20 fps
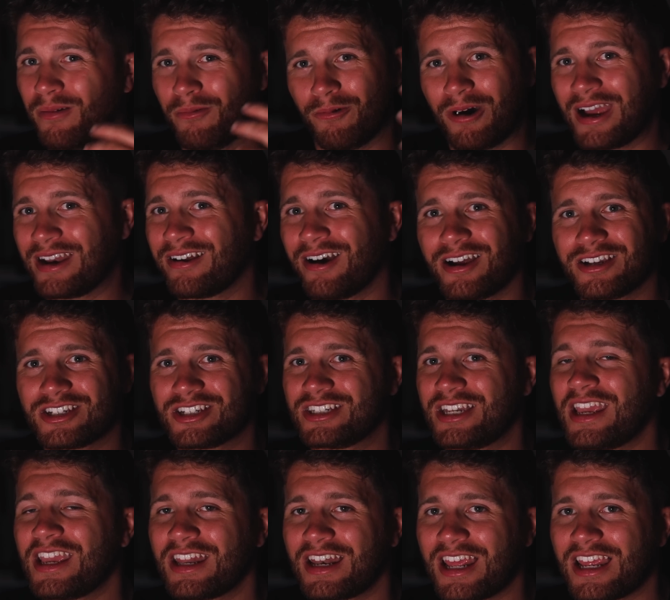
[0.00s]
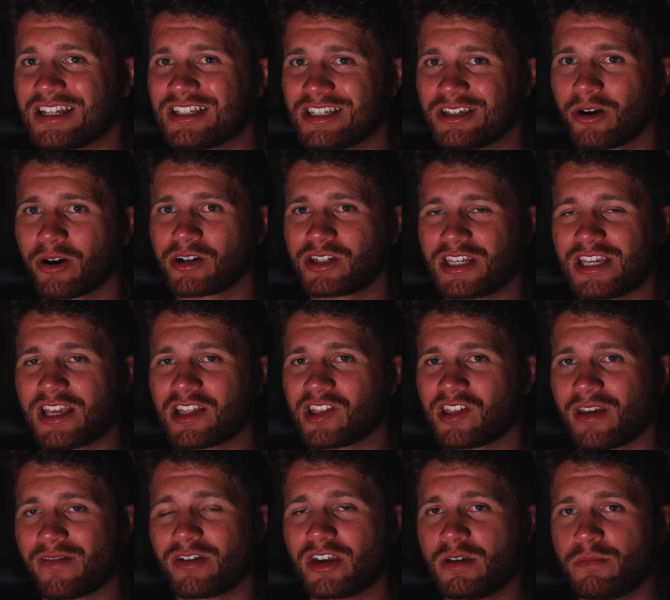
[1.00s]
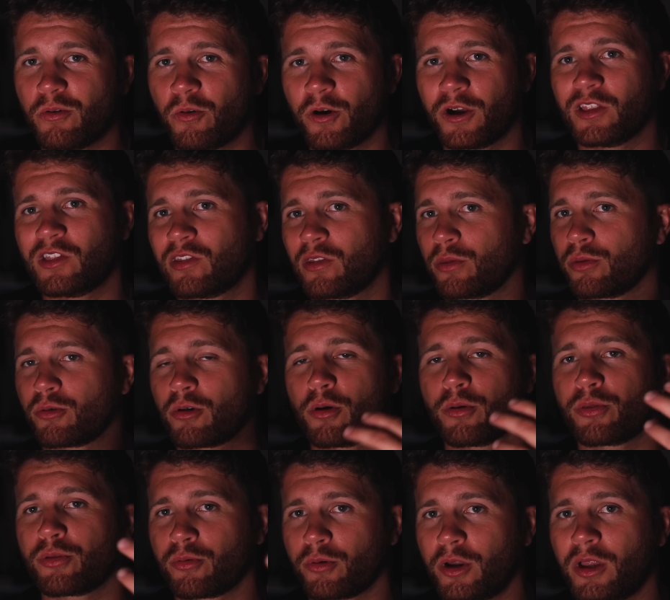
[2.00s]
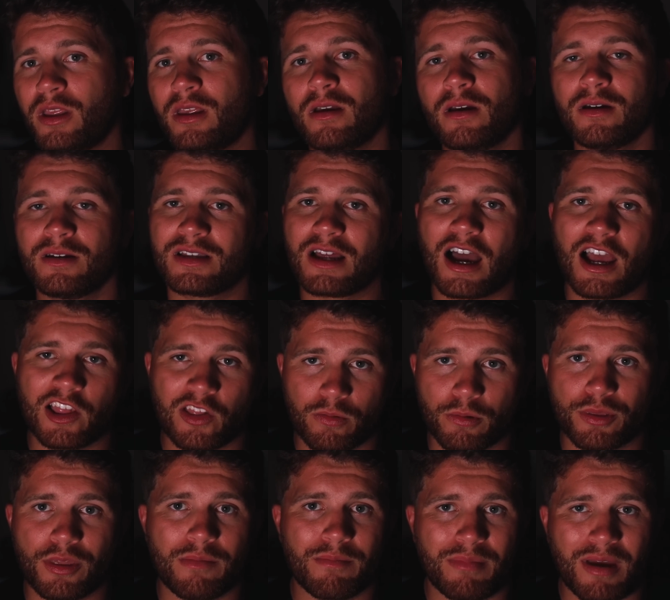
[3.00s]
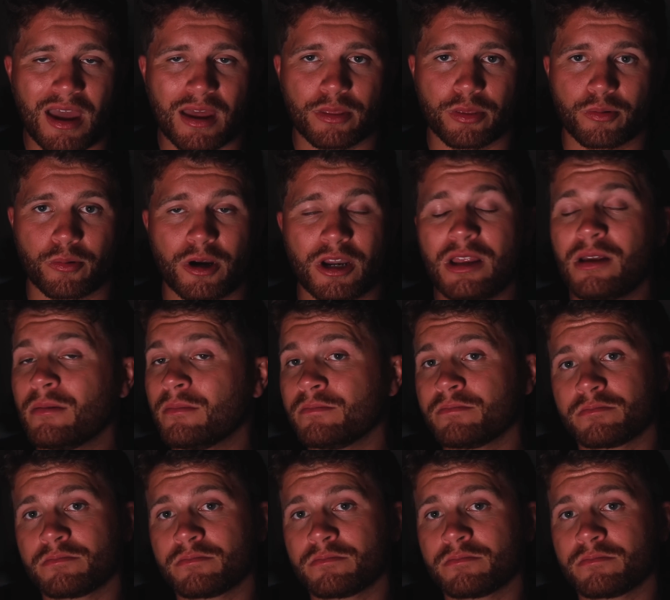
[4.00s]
Why not just take an ATRT at 70 points to throw 3 dice with Impact 3?